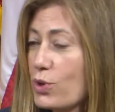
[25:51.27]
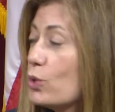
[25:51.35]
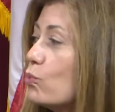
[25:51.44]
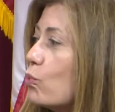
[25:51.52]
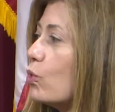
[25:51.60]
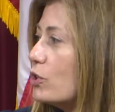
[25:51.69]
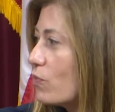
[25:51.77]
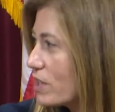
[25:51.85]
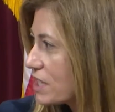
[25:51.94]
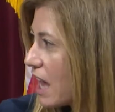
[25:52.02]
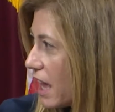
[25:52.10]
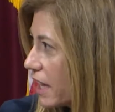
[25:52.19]
you would
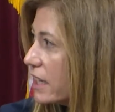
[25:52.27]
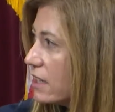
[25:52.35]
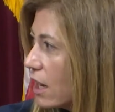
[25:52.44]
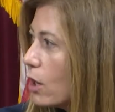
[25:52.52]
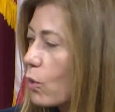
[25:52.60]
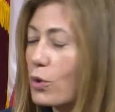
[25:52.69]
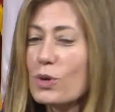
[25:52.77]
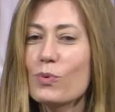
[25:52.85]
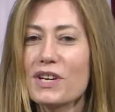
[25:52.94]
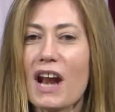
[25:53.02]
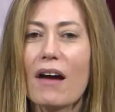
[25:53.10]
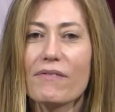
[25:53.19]
resign or you
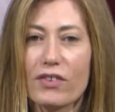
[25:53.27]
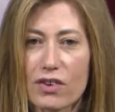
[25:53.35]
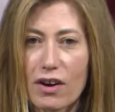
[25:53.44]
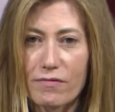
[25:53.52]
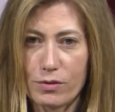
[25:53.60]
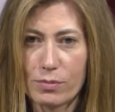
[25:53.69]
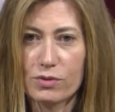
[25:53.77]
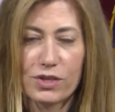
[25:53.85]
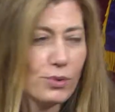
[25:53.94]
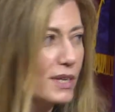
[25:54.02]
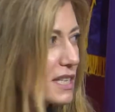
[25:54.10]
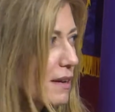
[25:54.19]
would not feel comfortable
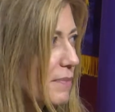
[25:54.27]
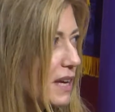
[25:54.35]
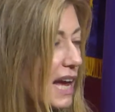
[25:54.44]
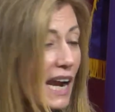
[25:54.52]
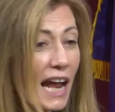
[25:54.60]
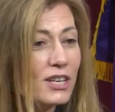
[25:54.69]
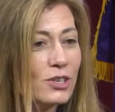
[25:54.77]
doing something. And